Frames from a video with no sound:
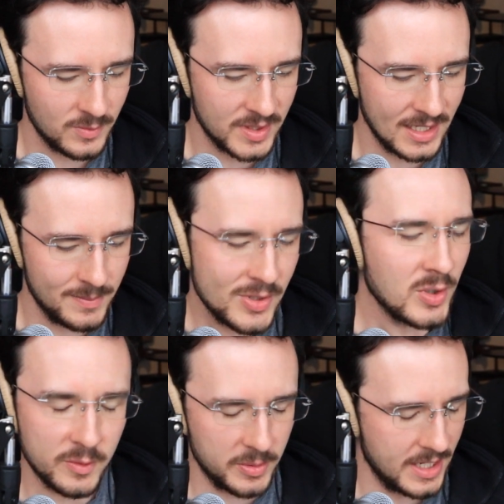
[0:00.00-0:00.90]
with a
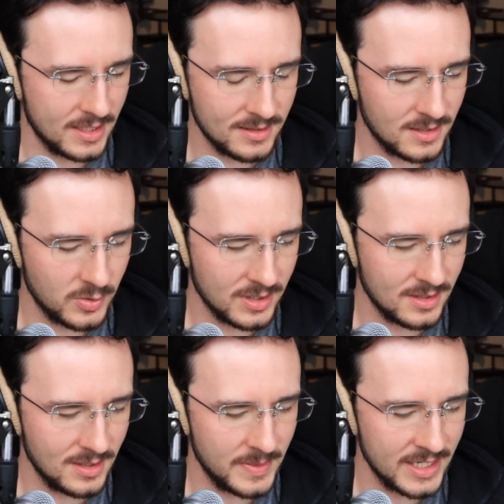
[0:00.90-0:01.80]
beautiful plan to do it
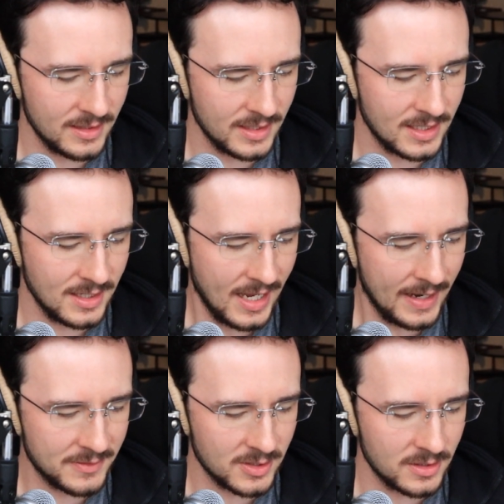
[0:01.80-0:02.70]
immediately
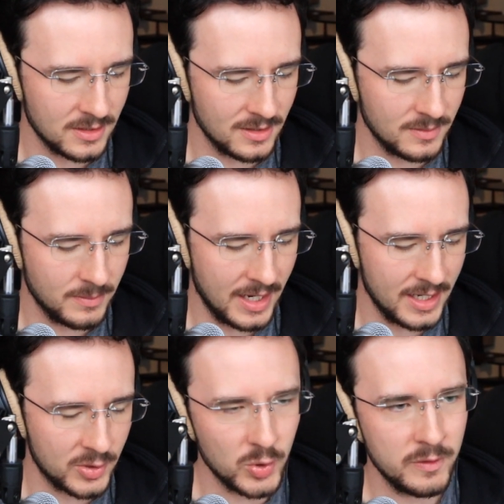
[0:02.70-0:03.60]
after my
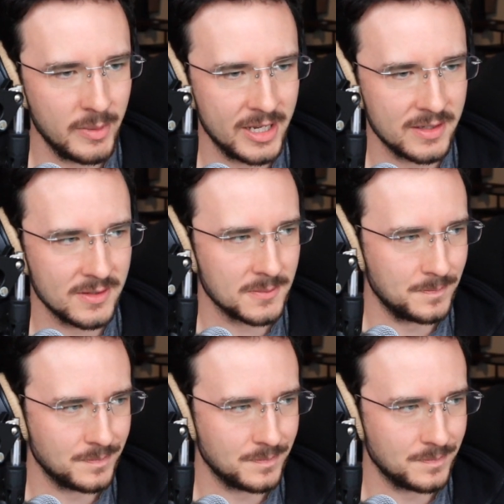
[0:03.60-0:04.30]
Groovy emails.